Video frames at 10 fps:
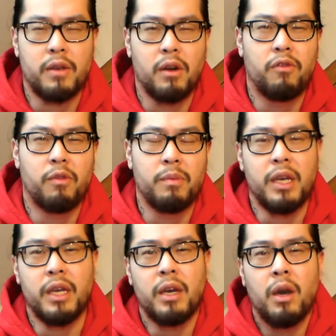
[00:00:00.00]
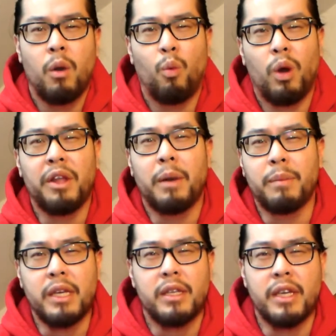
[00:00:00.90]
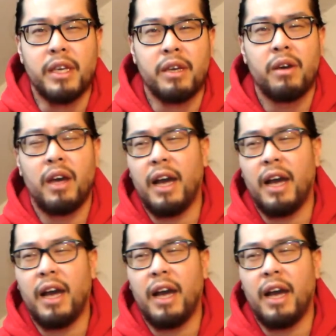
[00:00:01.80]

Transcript: over me, what I'm eating,